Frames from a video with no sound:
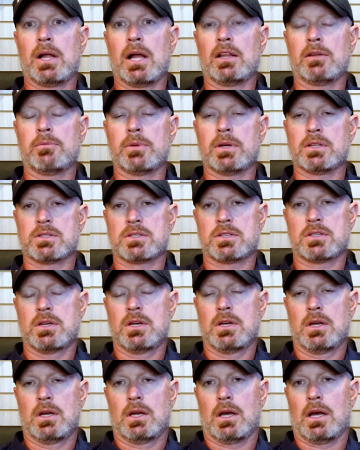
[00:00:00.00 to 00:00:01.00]
elements.
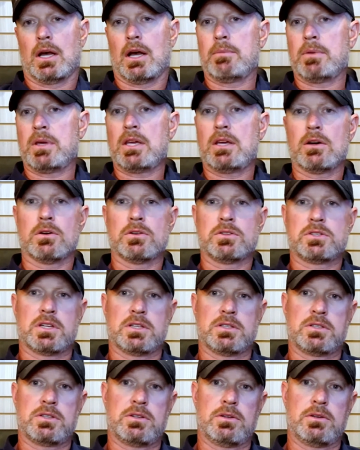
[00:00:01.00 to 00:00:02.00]
He goes
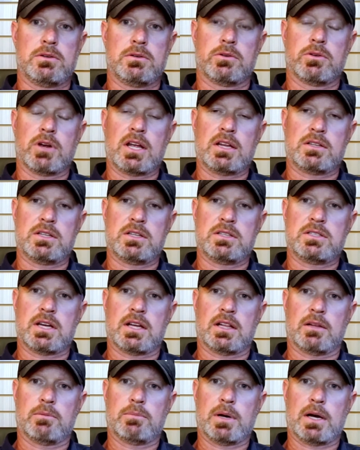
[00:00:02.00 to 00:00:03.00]
into great
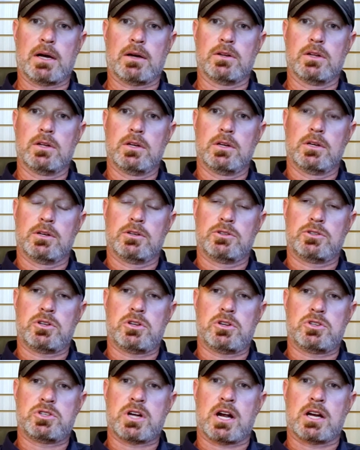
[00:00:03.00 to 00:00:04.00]
detail about, should
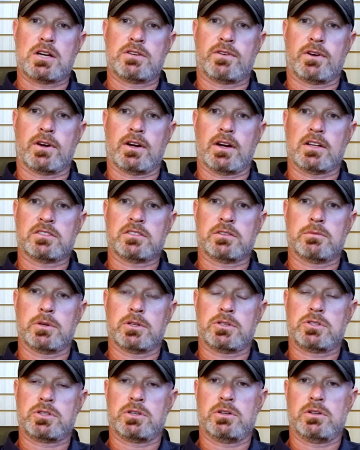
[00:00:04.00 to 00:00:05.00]
you charge for your
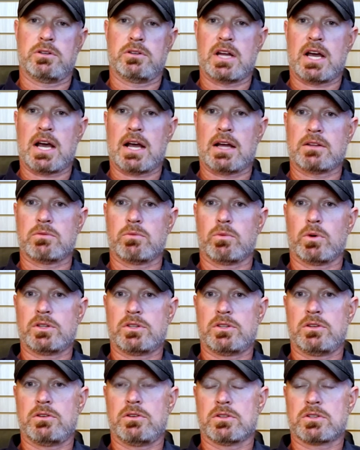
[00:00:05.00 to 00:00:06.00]
estimate, should you not, what
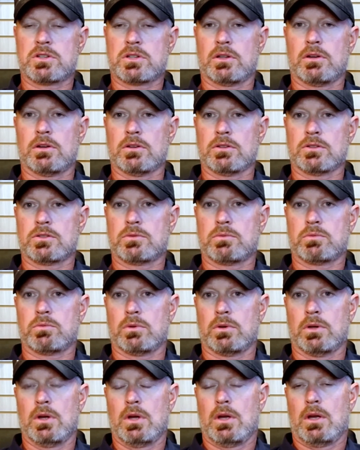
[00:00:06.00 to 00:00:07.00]
do you disclose,
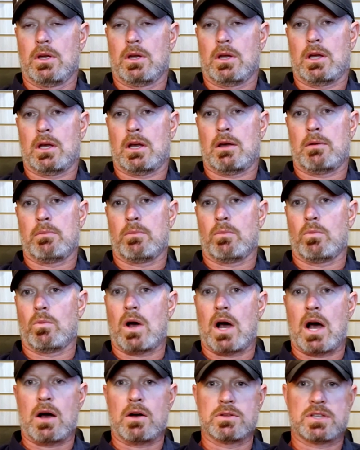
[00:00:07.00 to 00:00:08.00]

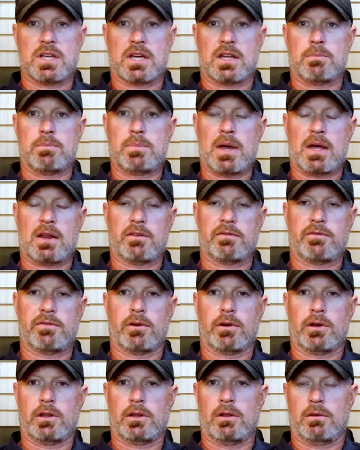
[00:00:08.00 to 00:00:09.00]
how is that a
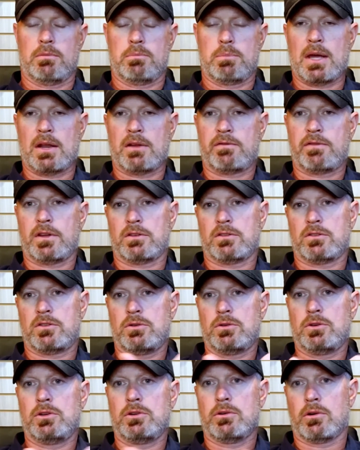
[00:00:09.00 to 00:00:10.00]
benefit to
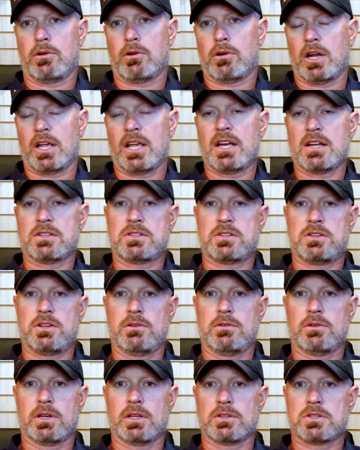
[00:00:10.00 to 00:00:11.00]
you or against
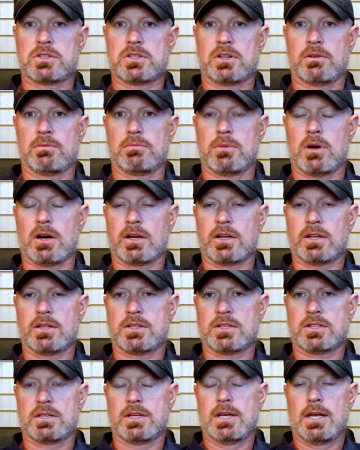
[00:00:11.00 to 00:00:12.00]
you in certain
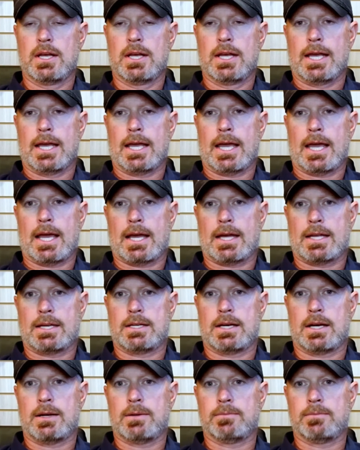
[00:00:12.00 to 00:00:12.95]
markets. And